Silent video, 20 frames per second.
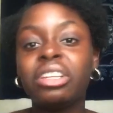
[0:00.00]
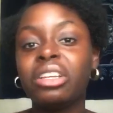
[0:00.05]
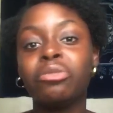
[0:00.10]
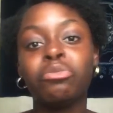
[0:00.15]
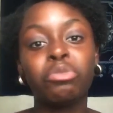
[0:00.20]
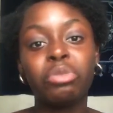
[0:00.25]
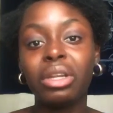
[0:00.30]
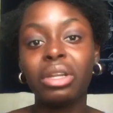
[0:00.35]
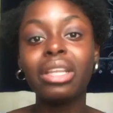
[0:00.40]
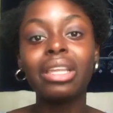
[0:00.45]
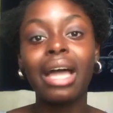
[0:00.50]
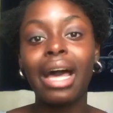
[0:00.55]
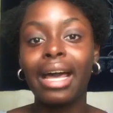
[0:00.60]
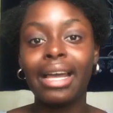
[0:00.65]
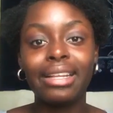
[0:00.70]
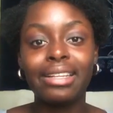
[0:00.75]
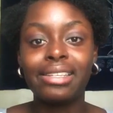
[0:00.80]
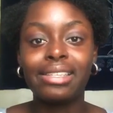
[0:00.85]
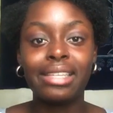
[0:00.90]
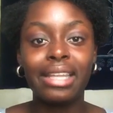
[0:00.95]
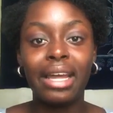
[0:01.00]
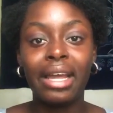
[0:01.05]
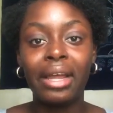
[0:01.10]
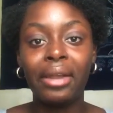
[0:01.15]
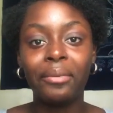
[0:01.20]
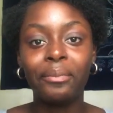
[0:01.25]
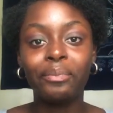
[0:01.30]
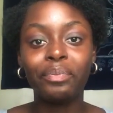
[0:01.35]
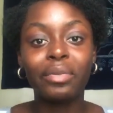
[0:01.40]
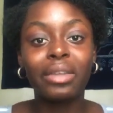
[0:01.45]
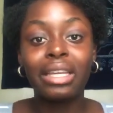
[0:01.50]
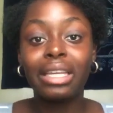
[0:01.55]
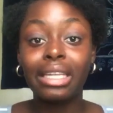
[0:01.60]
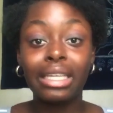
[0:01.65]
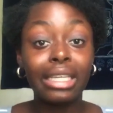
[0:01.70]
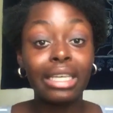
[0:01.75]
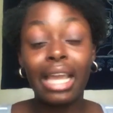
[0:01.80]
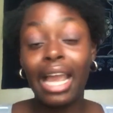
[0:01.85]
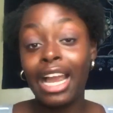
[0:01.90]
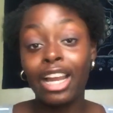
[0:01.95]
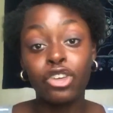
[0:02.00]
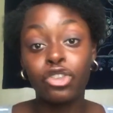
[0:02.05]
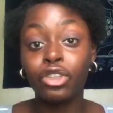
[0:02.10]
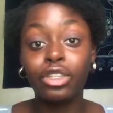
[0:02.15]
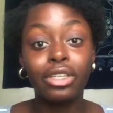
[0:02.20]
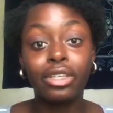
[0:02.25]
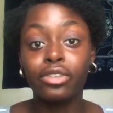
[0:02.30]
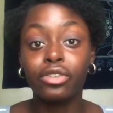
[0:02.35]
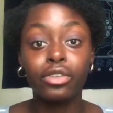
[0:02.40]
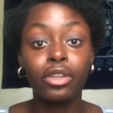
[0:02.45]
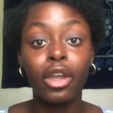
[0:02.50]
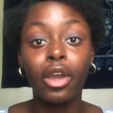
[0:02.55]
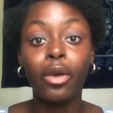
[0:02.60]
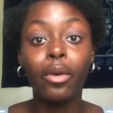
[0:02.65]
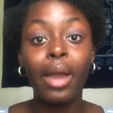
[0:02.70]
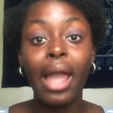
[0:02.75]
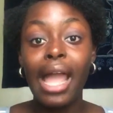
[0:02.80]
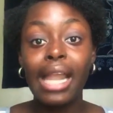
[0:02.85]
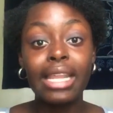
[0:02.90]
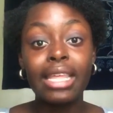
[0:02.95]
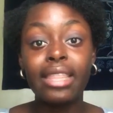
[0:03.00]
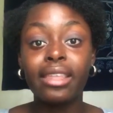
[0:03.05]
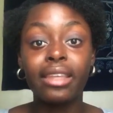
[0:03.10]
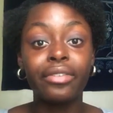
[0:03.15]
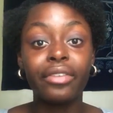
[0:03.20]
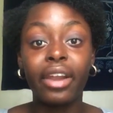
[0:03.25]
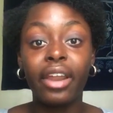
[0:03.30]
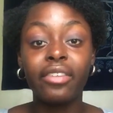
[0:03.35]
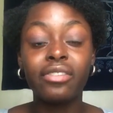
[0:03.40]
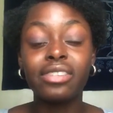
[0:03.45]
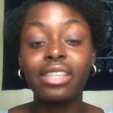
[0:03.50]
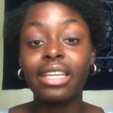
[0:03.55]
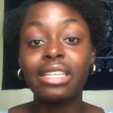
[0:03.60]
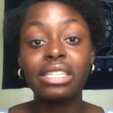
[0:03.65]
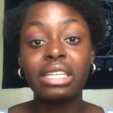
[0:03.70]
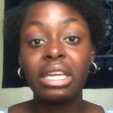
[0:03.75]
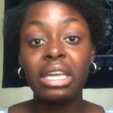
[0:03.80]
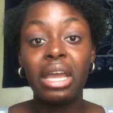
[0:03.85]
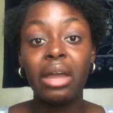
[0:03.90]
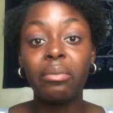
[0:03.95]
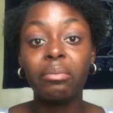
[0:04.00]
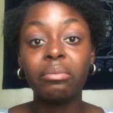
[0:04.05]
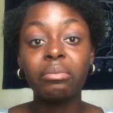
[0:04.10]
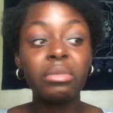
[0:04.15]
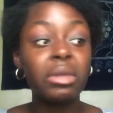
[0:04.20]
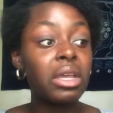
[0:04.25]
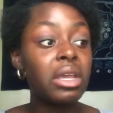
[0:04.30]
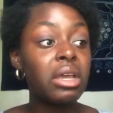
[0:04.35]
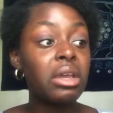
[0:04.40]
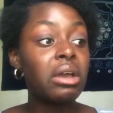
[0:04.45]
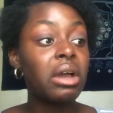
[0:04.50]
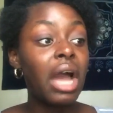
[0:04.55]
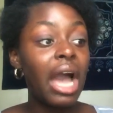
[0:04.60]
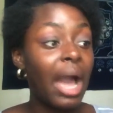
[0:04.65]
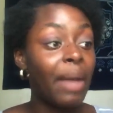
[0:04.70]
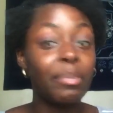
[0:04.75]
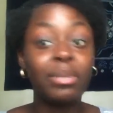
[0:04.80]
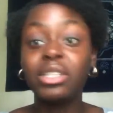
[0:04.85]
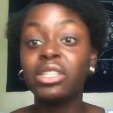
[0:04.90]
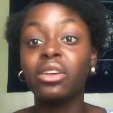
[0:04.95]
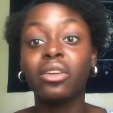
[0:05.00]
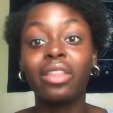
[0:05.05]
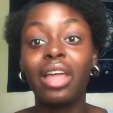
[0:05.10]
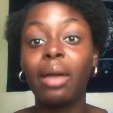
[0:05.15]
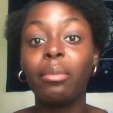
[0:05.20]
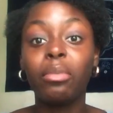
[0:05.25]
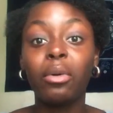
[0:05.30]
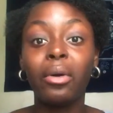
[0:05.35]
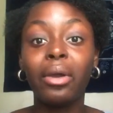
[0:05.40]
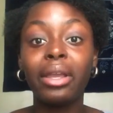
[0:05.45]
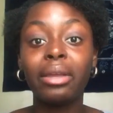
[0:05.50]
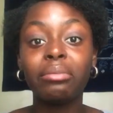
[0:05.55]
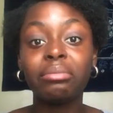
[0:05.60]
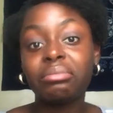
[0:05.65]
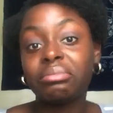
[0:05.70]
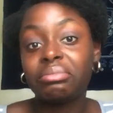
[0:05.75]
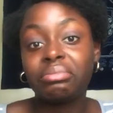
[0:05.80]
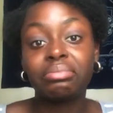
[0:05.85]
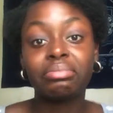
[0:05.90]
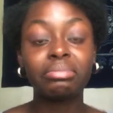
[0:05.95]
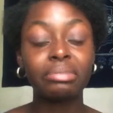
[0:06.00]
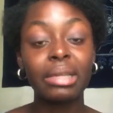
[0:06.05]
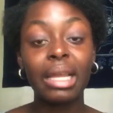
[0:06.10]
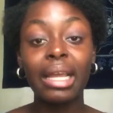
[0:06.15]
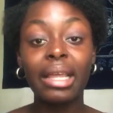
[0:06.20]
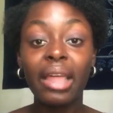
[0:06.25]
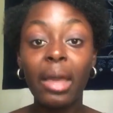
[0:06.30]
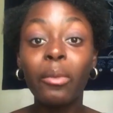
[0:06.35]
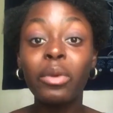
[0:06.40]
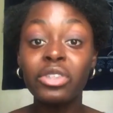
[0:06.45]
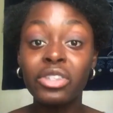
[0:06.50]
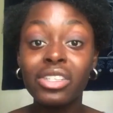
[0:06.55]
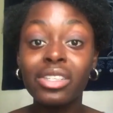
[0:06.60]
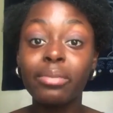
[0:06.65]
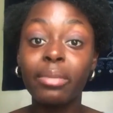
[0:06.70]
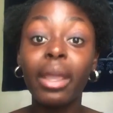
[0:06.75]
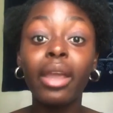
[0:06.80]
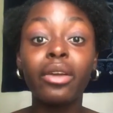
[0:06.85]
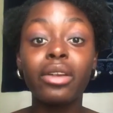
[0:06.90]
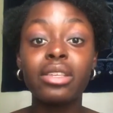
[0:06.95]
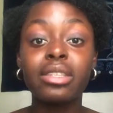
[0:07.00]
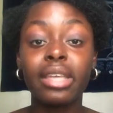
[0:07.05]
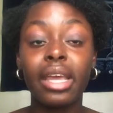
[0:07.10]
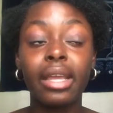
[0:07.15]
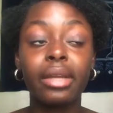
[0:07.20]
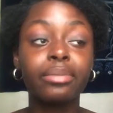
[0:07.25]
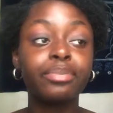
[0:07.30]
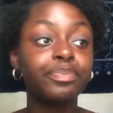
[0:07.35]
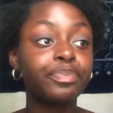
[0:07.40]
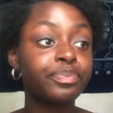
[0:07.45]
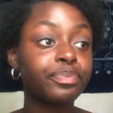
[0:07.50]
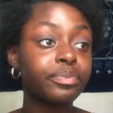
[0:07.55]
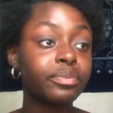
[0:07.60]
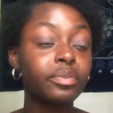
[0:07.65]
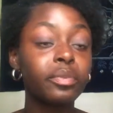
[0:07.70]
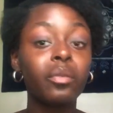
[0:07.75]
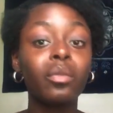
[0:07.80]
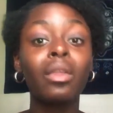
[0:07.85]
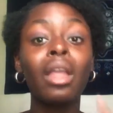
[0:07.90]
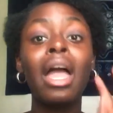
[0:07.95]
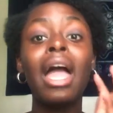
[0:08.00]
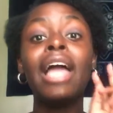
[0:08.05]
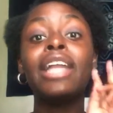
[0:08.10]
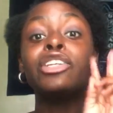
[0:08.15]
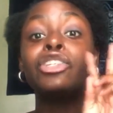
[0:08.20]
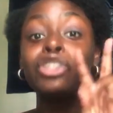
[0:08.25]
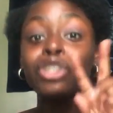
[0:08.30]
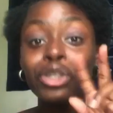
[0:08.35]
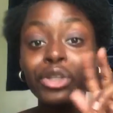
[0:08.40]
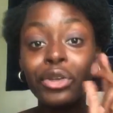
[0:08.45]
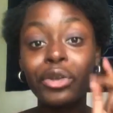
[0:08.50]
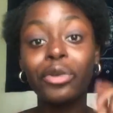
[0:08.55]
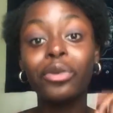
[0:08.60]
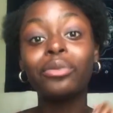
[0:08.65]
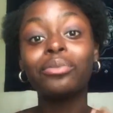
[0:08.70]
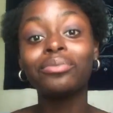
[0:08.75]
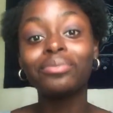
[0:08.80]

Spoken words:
didn't realize that he actually doesn't know anything that I've said to him up until that point, which is embarrassing. And 2,